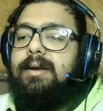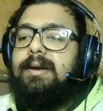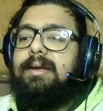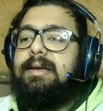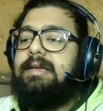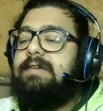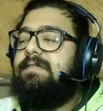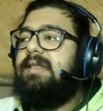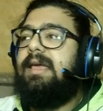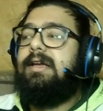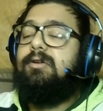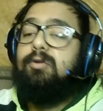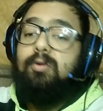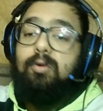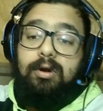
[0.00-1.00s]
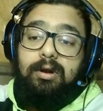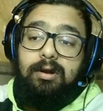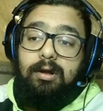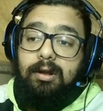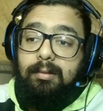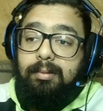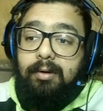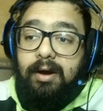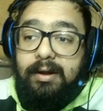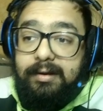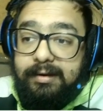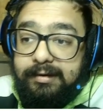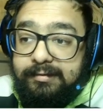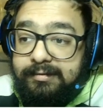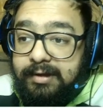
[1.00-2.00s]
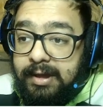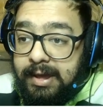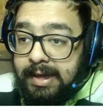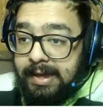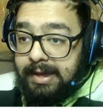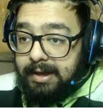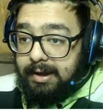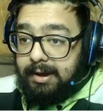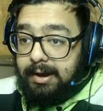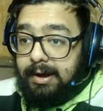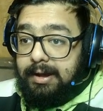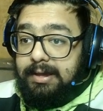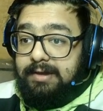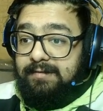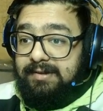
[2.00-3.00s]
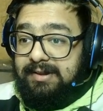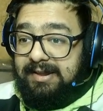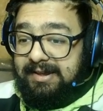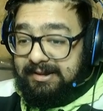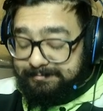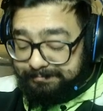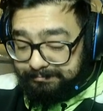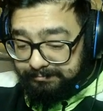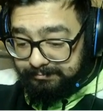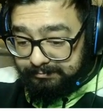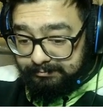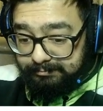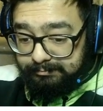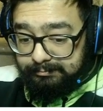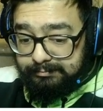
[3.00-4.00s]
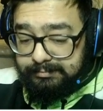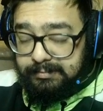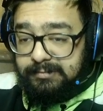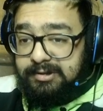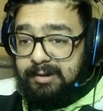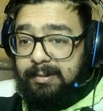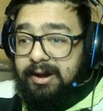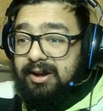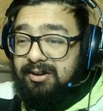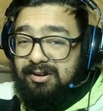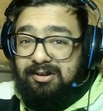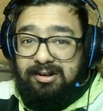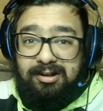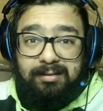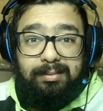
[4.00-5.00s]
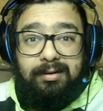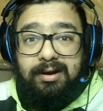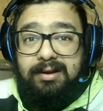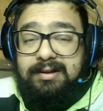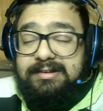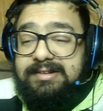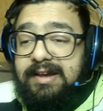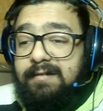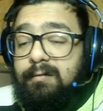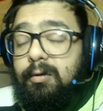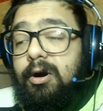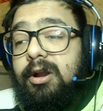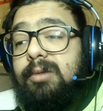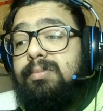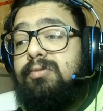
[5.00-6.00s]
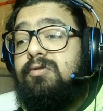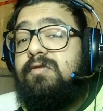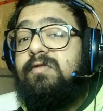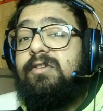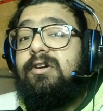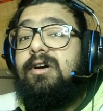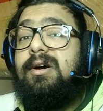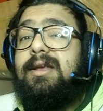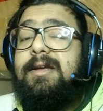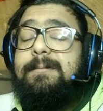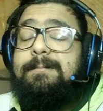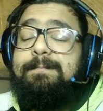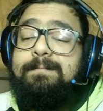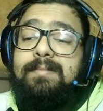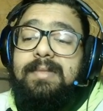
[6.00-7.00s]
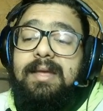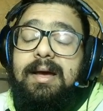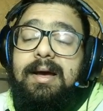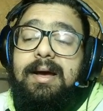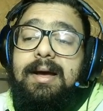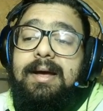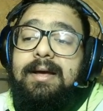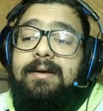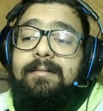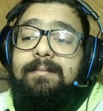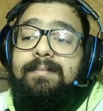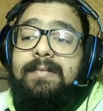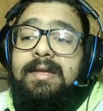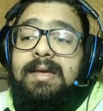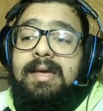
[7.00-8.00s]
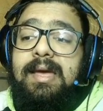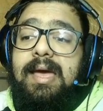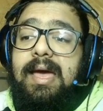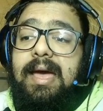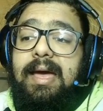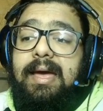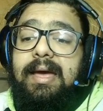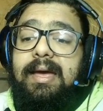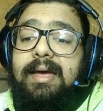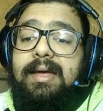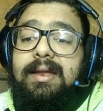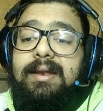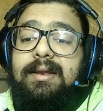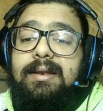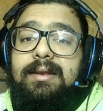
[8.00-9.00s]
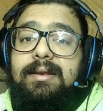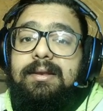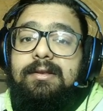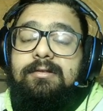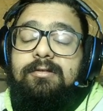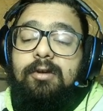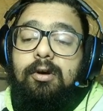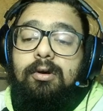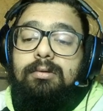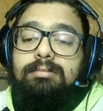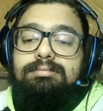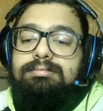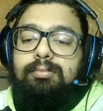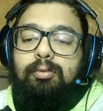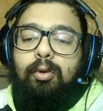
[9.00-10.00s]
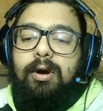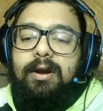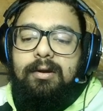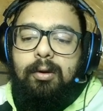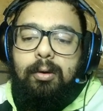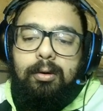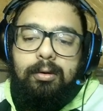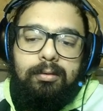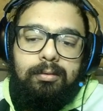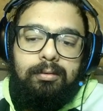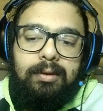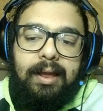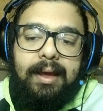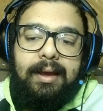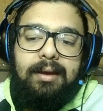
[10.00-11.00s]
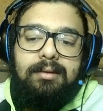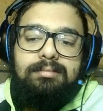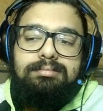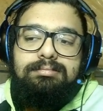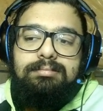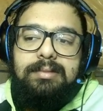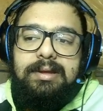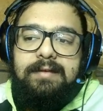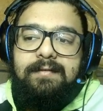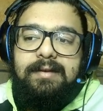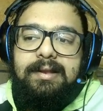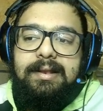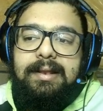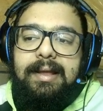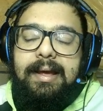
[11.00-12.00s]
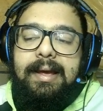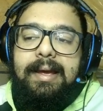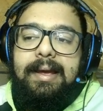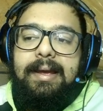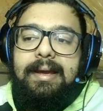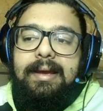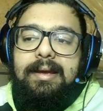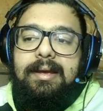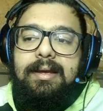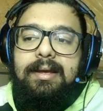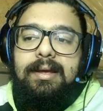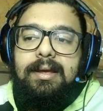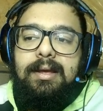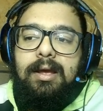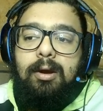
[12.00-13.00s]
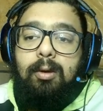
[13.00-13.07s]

on it. Even like $200 products, even like some $100 products have waterproofing on it. And so what no like even like